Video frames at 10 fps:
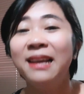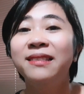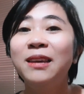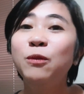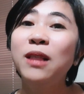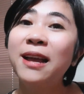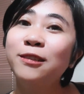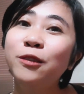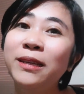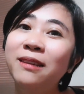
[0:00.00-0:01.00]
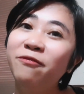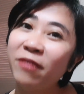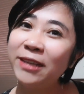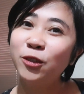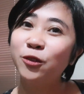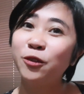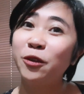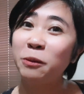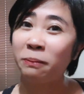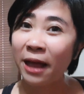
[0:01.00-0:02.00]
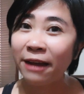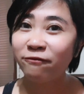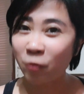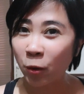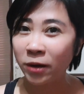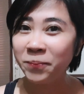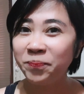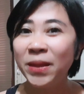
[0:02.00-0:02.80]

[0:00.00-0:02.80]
they will actually invite you to their platform